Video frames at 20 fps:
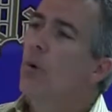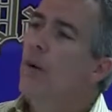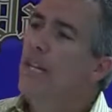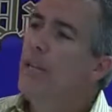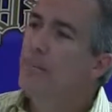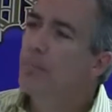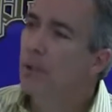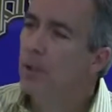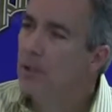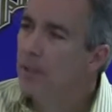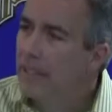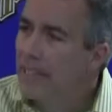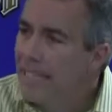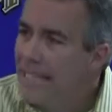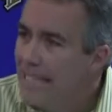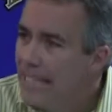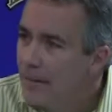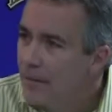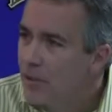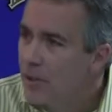what he
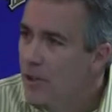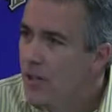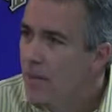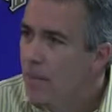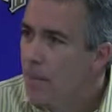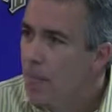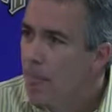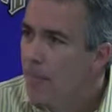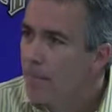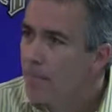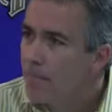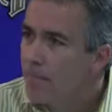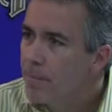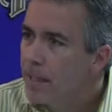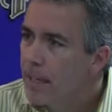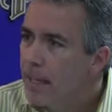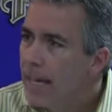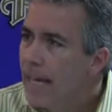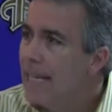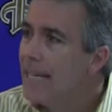believes.
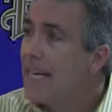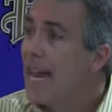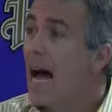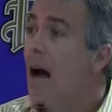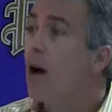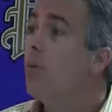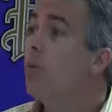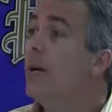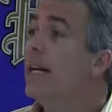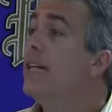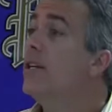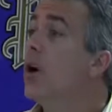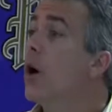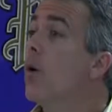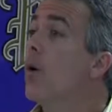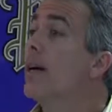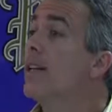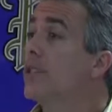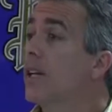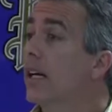And now we
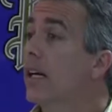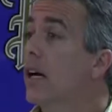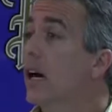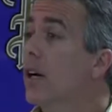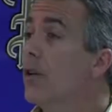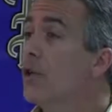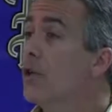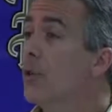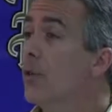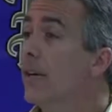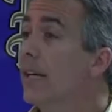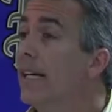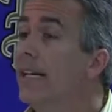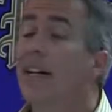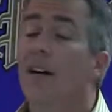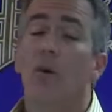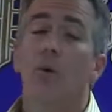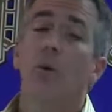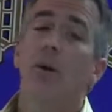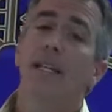know as a country
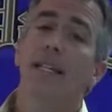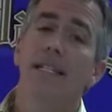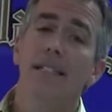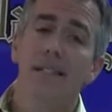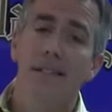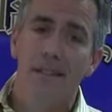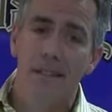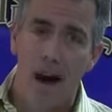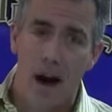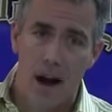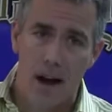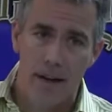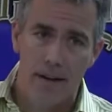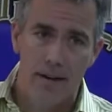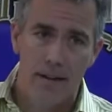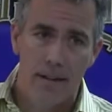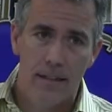what he's done.